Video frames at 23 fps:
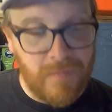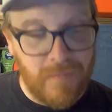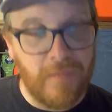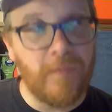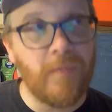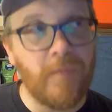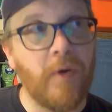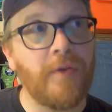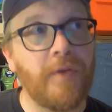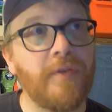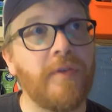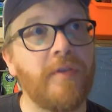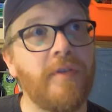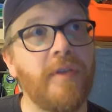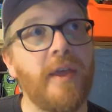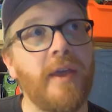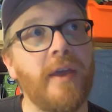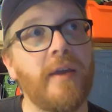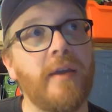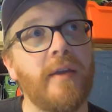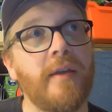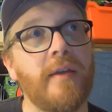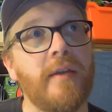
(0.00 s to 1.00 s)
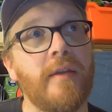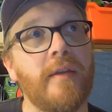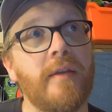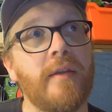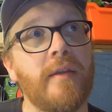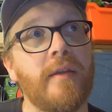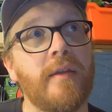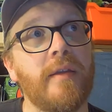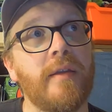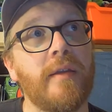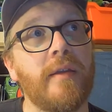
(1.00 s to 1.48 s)
What's the thing?
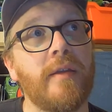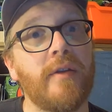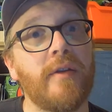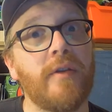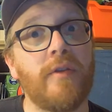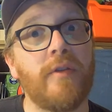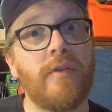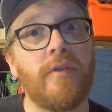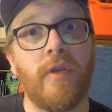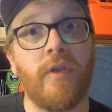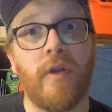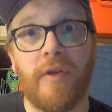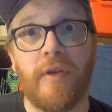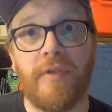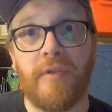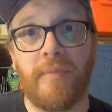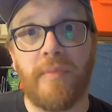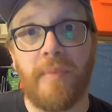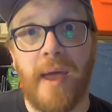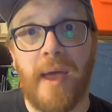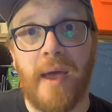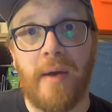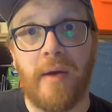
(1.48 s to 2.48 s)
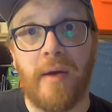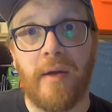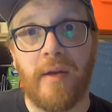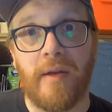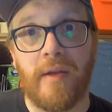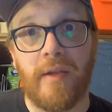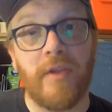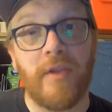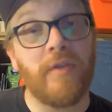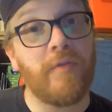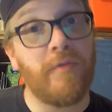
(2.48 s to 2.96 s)
Knowledge is power.
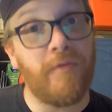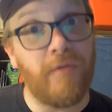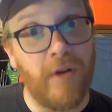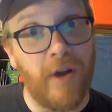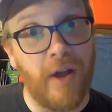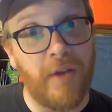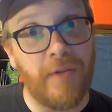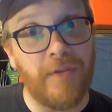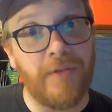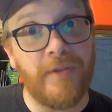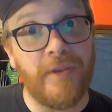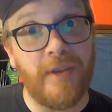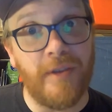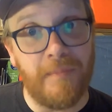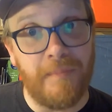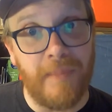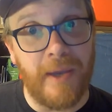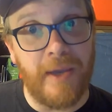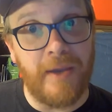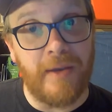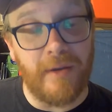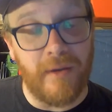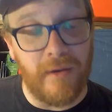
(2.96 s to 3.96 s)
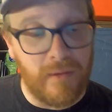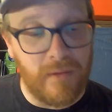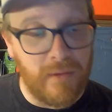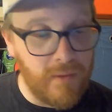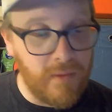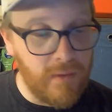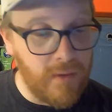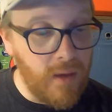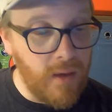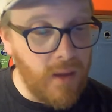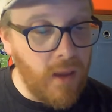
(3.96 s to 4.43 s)
France is bacon.
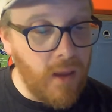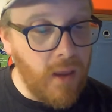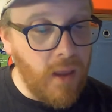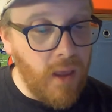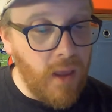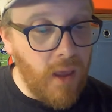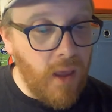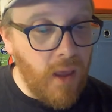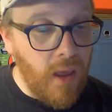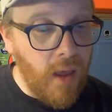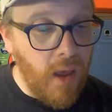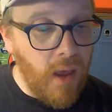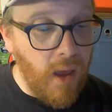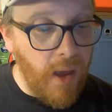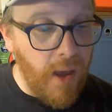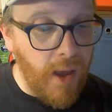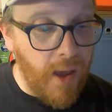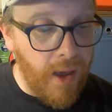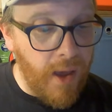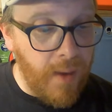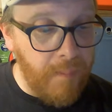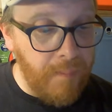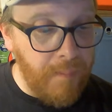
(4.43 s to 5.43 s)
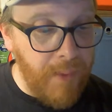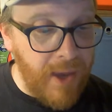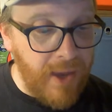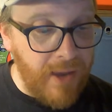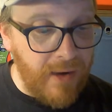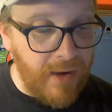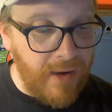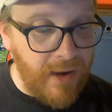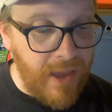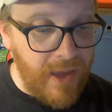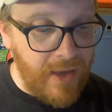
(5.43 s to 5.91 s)

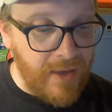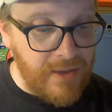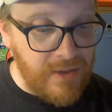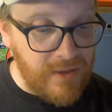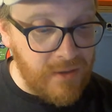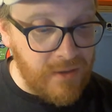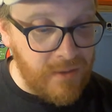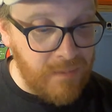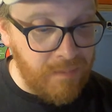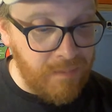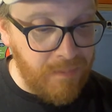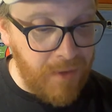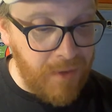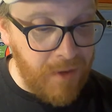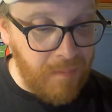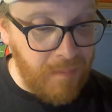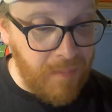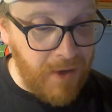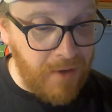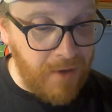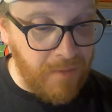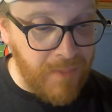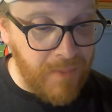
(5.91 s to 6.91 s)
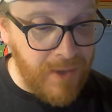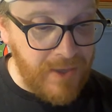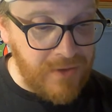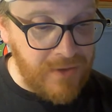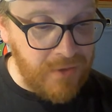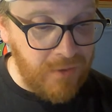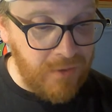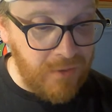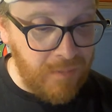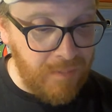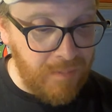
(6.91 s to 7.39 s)
Bacon and eggs. Bacon
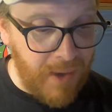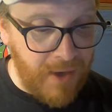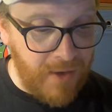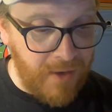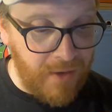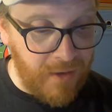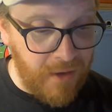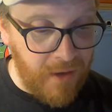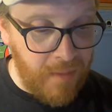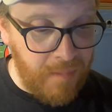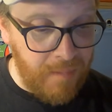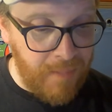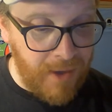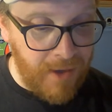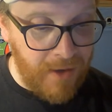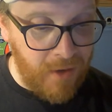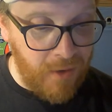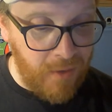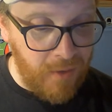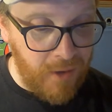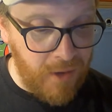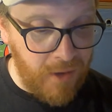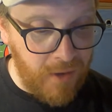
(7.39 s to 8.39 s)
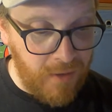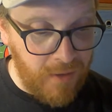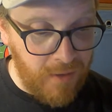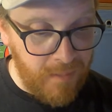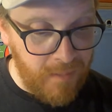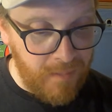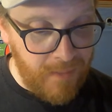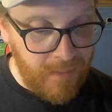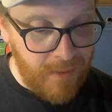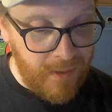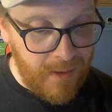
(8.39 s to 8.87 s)
beetle. Baconer. Baconian.
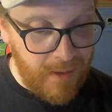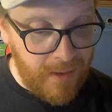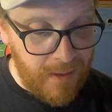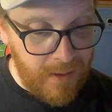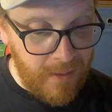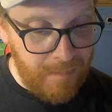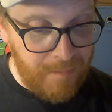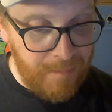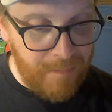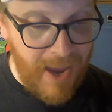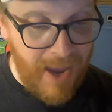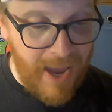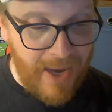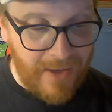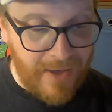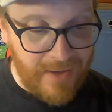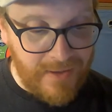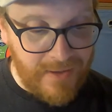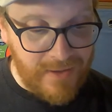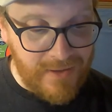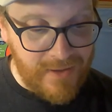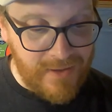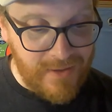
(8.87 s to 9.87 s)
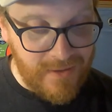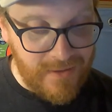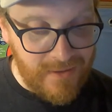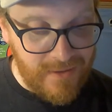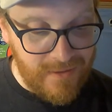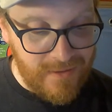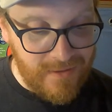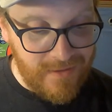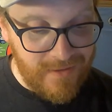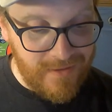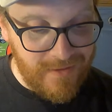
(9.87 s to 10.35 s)
Backs.
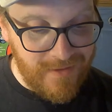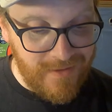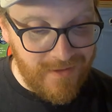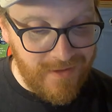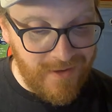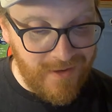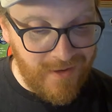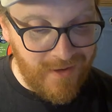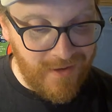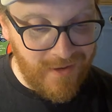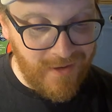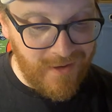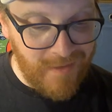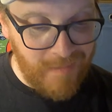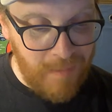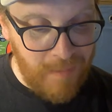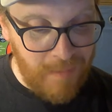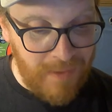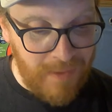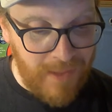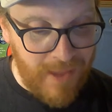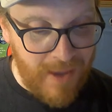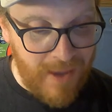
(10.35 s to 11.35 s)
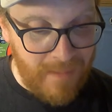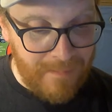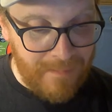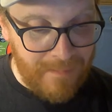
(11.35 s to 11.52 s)
Oh, remember that.